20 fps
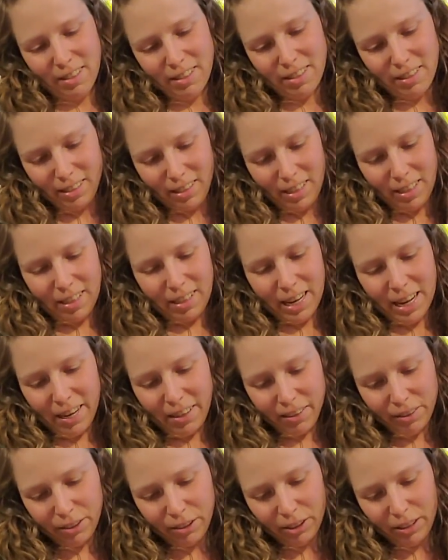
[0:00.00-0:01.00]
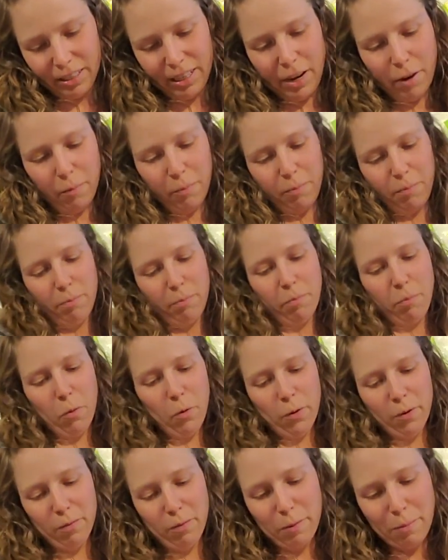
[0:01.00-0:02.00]
And that'll just help
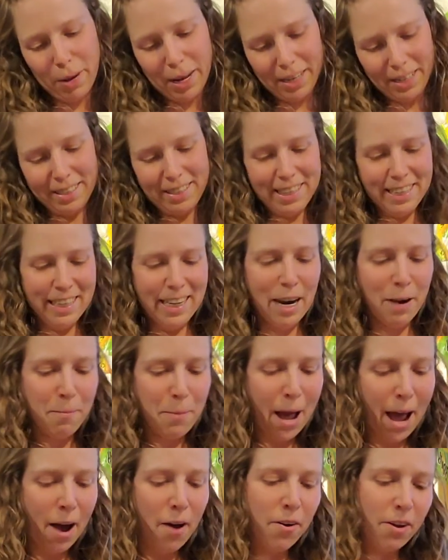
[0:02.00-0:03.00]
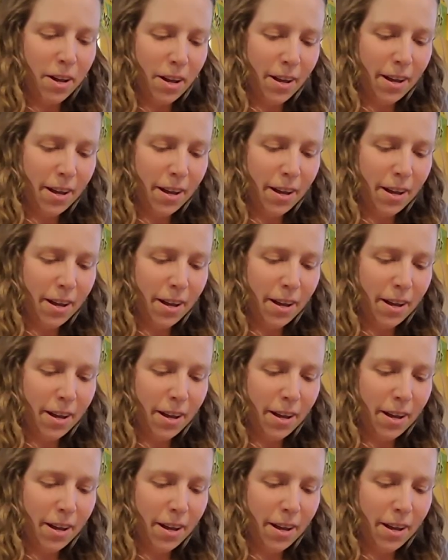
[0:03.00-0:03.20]
more of the medicine come out